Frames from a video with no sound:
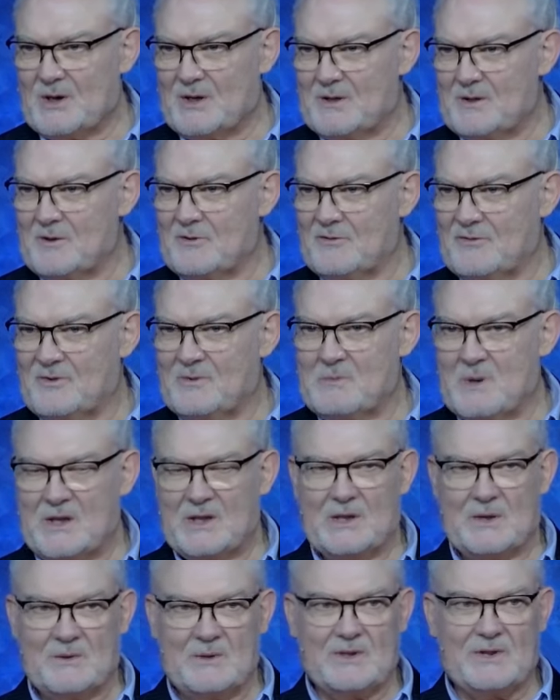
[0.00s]
You're
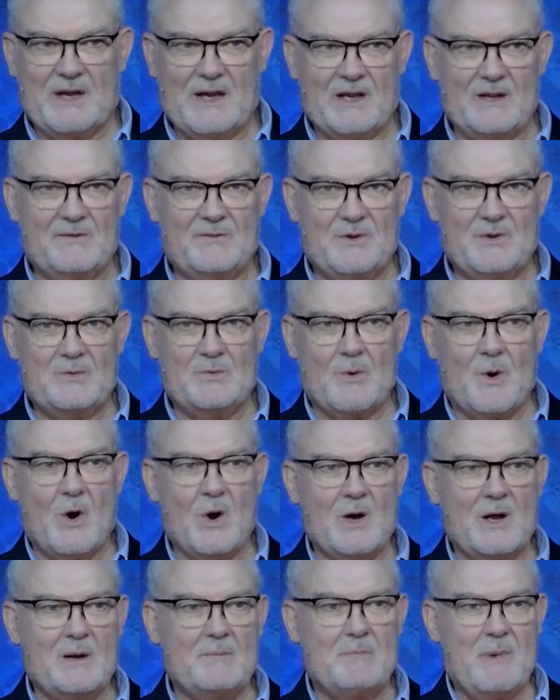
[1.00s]
familiar with that. If you'd walk a,